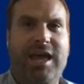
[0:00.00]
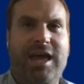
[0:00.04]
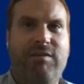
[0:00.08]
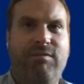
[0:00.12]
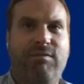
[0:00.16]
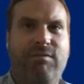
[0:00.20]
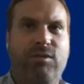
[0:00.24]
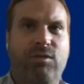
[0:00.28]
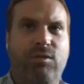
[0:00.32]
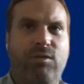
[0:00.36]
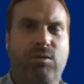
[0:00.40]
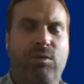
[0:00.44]

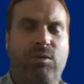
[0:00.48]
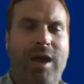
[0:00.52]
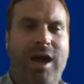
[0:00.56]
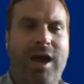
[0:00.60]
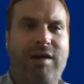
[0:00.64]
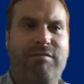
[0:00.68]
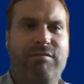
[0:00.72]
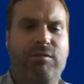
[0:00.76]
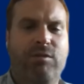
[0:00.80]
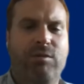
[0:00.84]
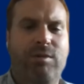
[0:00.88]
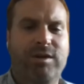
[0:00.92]
If you
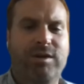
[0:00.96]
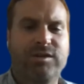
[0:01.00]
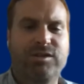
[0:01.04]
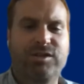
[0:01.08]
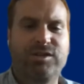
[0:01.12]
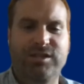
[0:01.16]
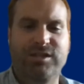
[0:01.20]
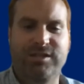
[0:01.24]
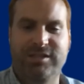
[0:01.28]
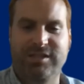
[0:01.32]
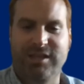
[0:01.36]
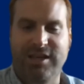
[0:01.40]
have
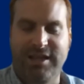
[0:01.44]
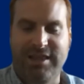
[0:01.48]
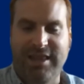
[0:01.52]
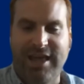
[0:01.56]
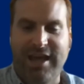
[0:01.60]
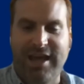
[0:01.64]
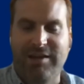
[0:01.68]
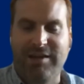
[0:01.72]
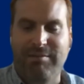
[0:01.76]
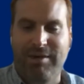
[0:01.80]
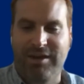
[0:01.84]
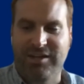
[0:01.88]
questions like
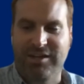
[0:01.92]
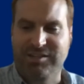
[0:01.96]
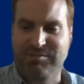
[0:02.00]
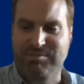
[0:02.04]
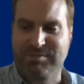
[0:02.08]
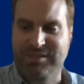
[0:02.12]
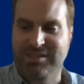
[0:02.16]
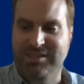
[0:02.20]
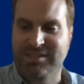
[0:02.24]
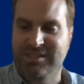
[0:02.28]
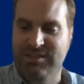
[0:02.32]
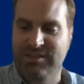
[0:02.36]
that about a
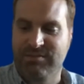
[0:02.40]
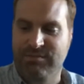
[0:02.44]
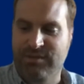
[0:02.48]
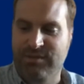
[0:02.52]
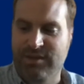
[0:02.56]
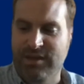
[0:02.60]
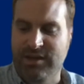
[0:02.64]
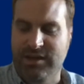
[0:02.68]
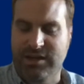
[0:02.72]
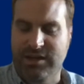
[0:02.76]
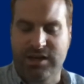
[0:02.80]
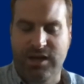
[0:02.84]

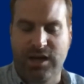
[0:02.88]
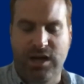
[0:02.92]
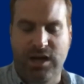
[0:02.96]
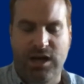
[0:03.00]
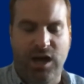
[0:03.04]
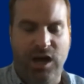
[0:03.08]
specific